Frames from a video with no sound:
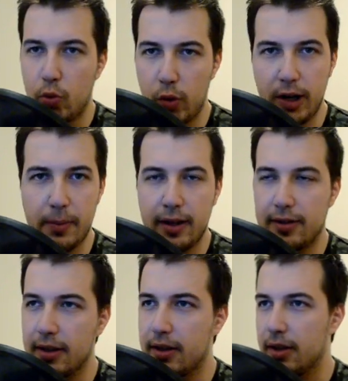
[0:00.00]
Really
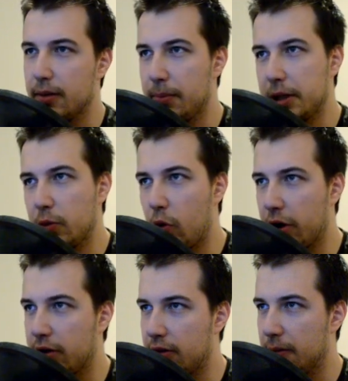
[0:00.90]
basic, but it
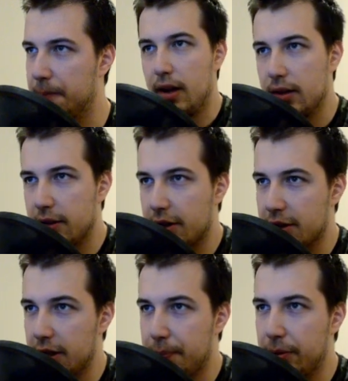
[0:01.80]
works. And let's
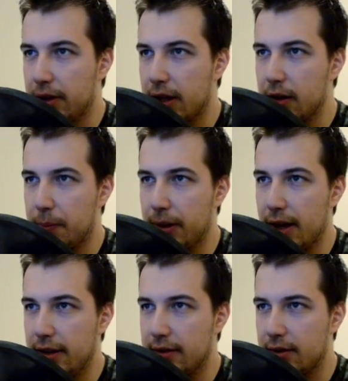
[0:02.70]
actually put that in the
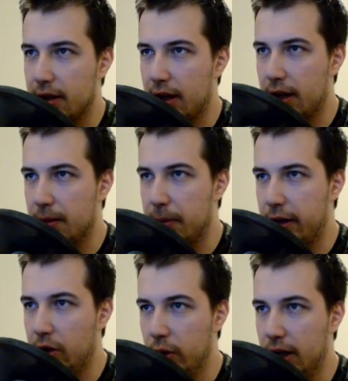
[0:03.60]
playlist and
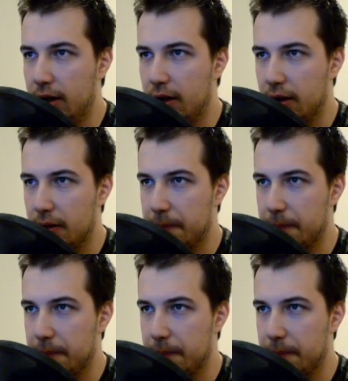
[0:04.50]
make unique.